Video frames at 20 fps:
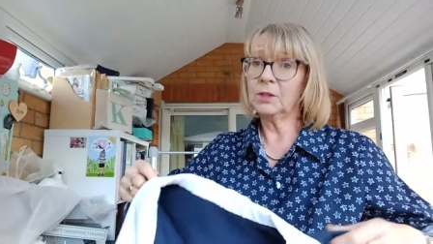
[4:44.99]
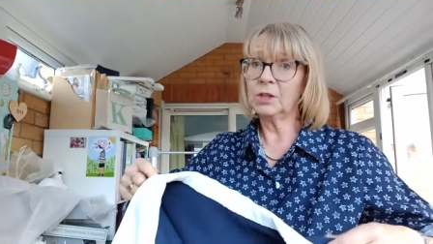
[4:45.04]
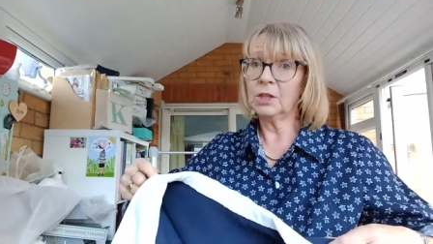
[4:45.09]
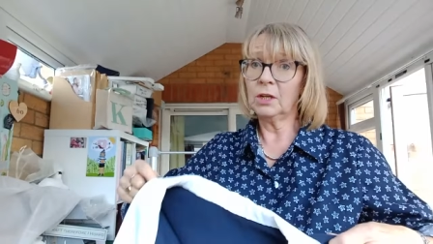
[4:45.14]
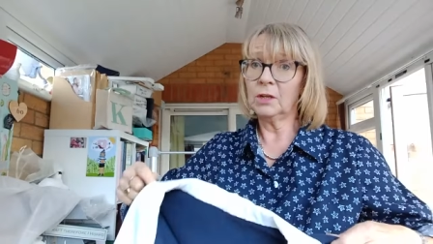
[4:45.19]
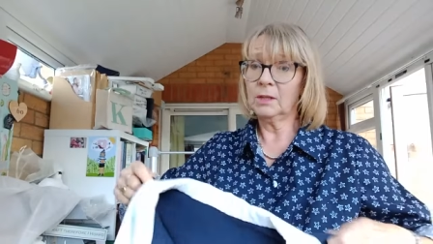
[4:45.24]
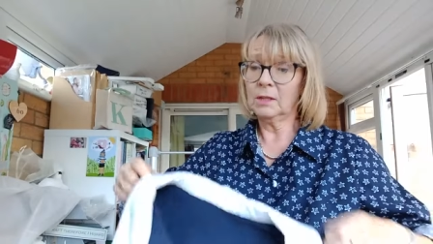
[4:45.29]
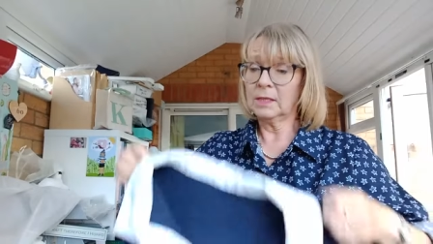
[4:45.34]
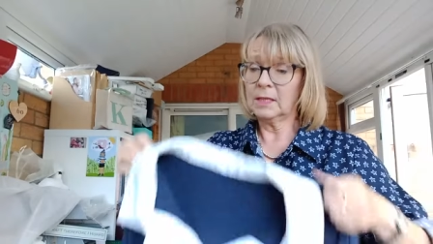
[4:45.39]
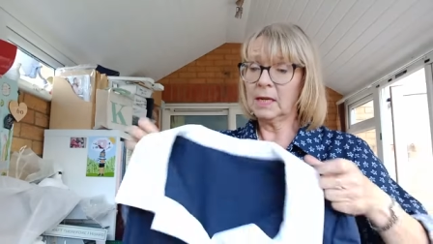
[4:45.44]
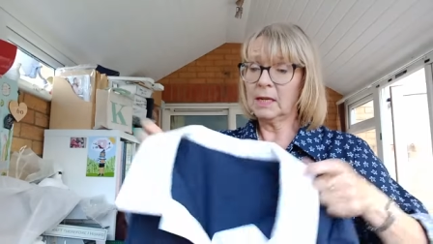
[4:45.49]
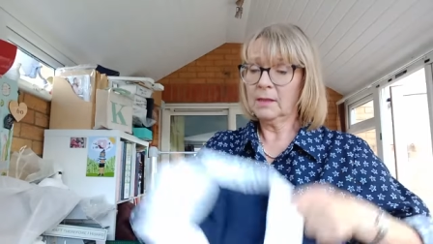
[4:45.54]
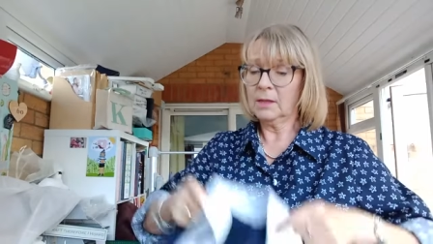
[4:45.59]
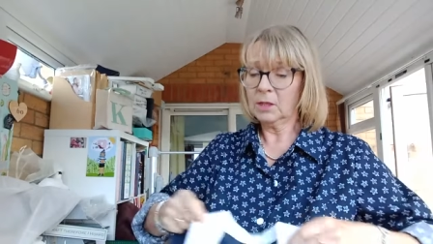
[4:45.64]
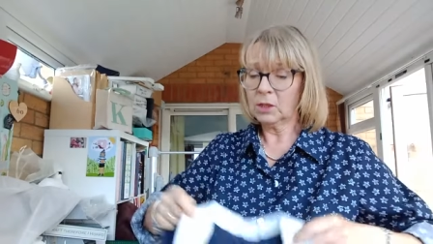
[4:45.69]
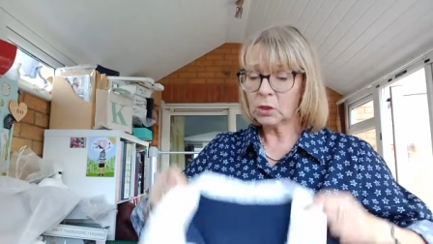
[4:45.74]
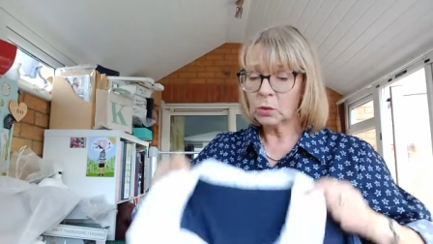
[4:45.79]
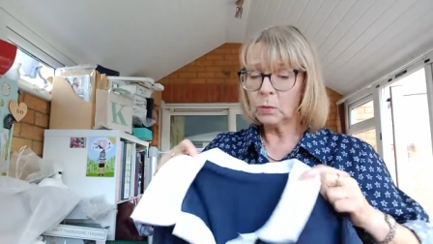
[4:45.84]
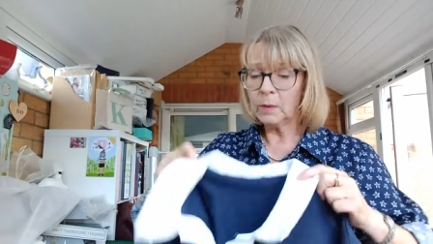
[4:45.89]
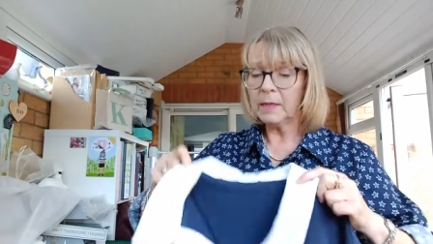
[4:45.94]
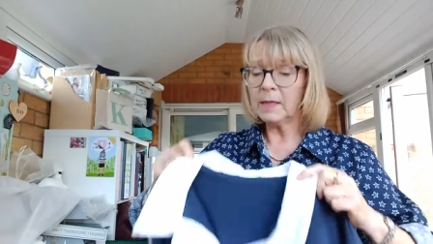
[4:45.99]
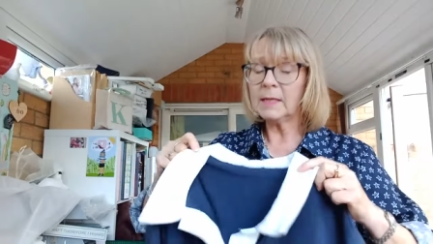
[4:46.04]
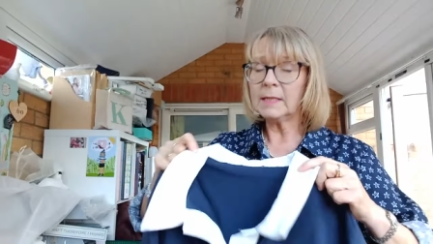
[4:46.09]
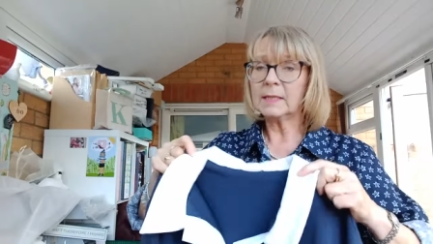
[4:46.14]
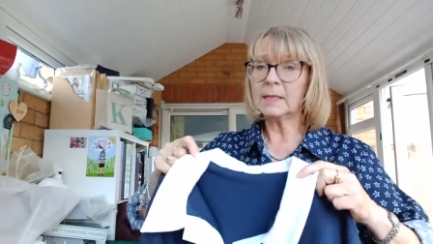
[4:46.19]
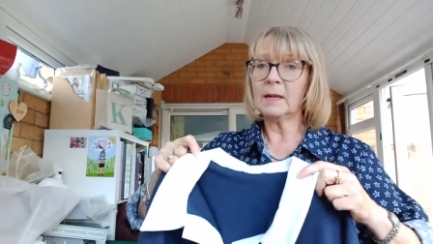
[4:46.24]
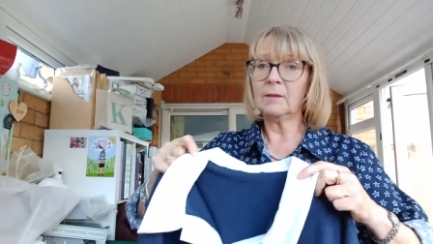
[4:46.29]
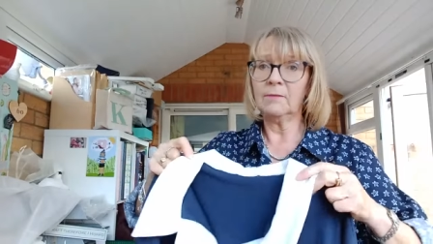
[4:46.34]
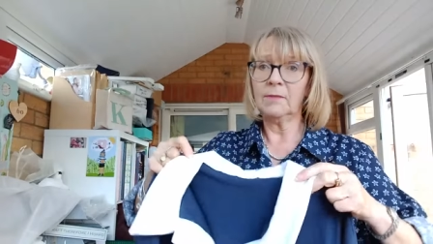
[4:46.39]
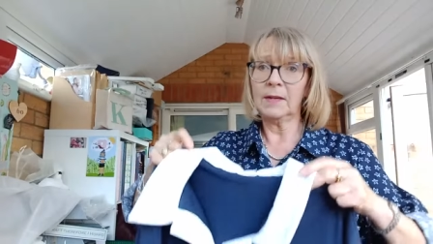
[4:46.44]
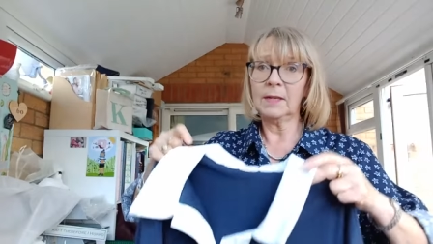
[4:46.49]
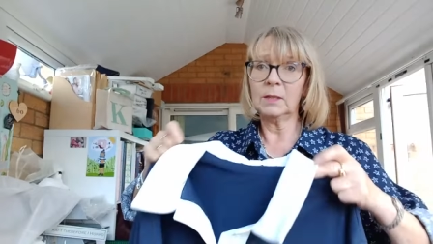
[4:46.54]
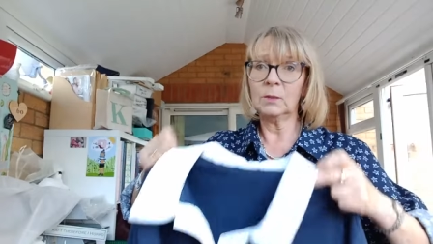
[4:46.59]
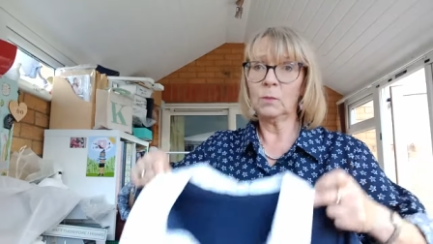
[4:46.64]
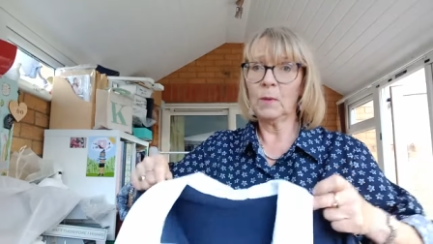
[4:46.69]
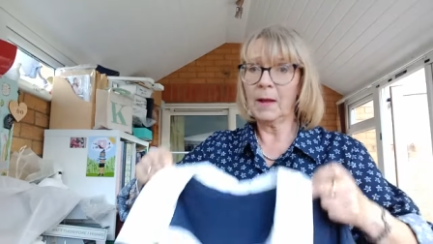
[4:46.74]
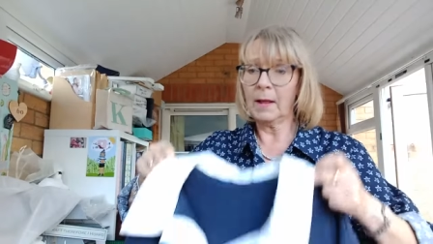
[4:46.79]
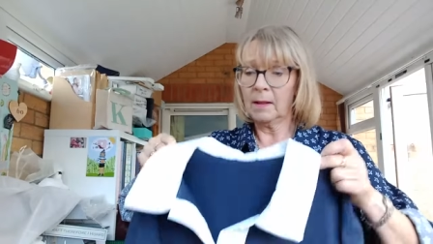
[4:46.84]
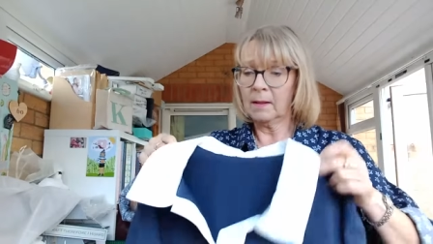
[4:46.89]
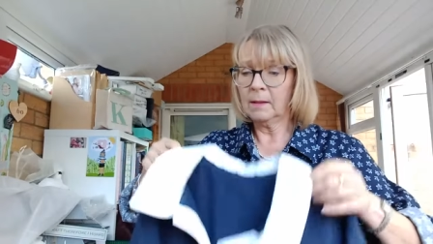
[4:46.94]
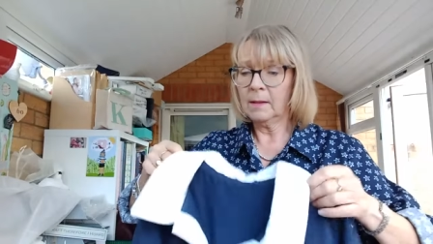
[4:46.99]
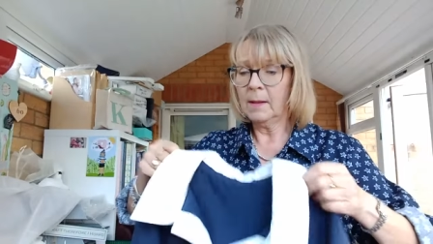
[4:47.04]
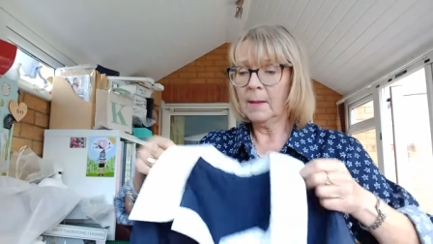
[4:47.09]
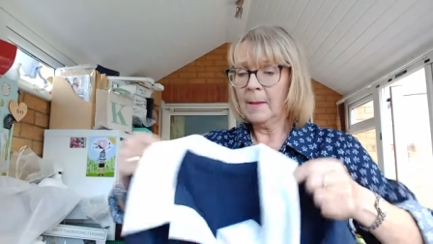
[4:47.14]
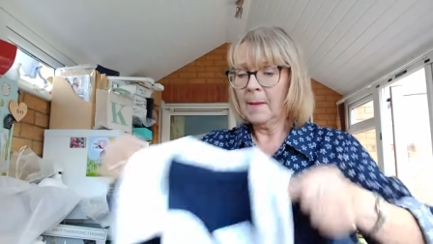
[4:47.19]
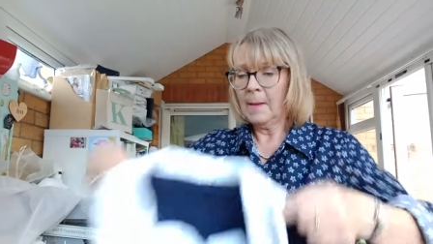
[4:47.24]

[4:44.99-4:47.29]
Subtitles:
jersey. The twill is lovely as well.